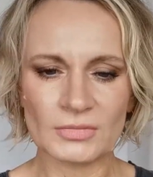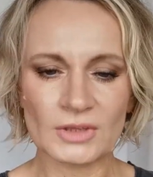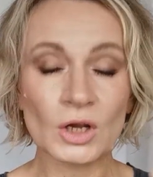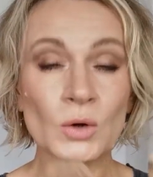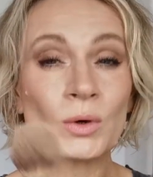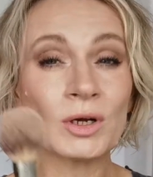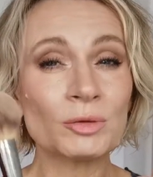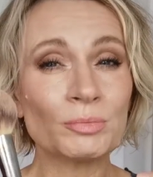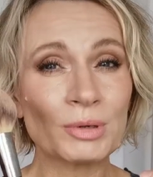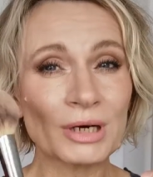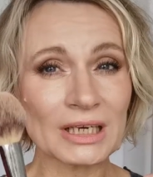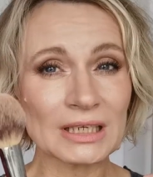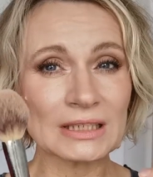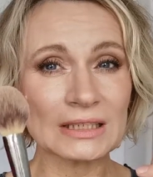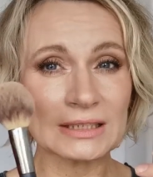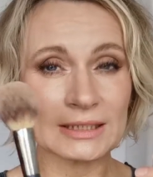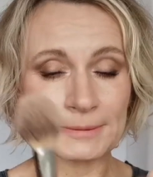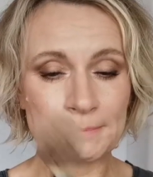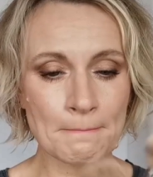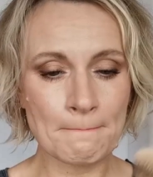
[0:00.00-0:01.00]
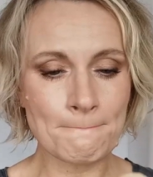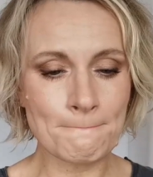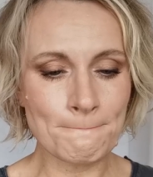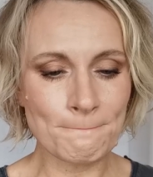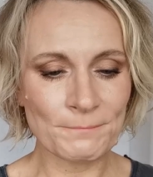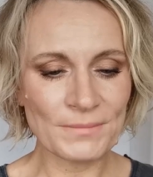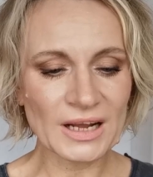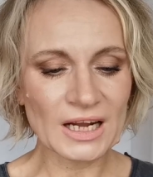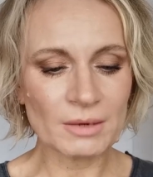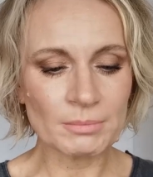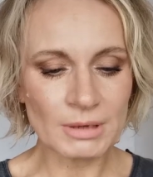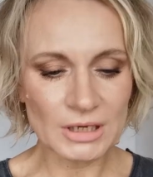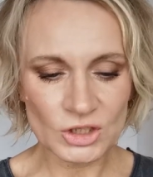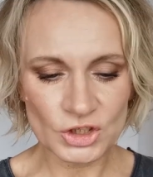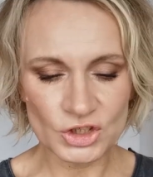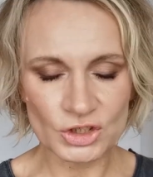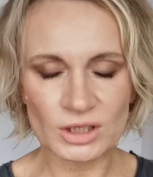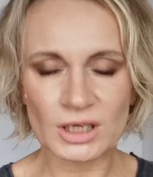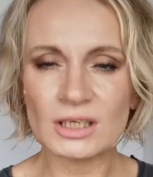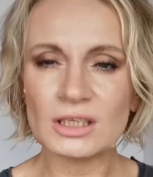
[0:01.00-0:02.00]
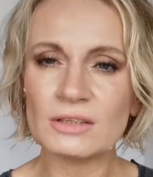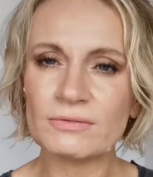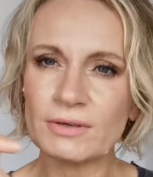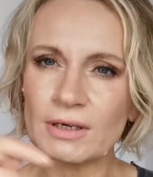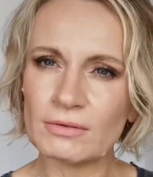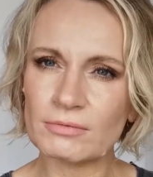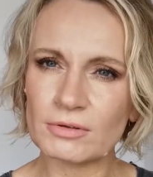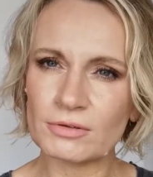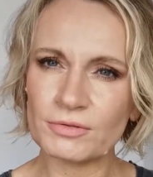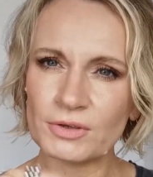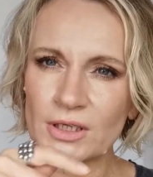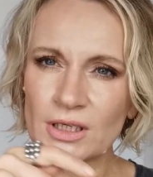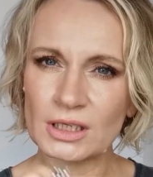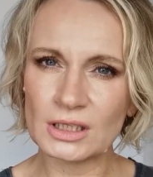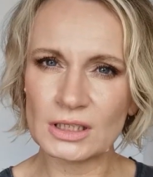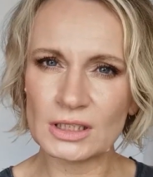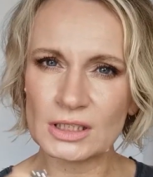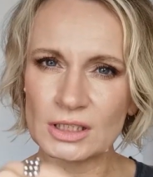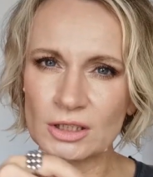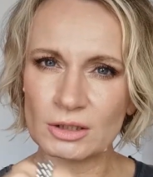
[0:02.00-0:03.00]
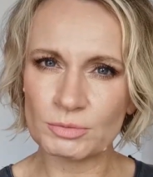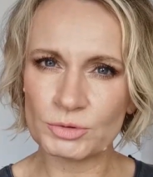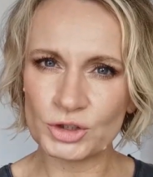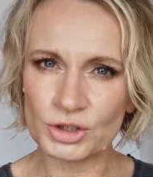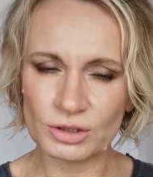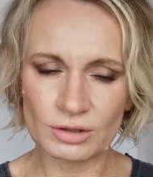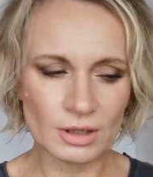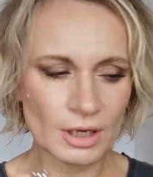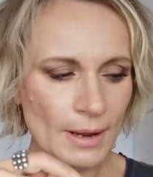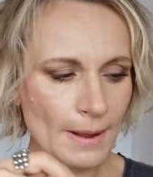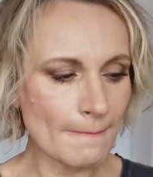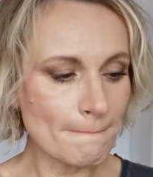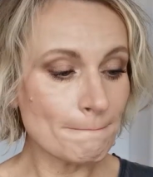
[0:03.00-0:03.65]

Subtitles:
Quite pricey. Like I mentioned, I'll leave everything in description.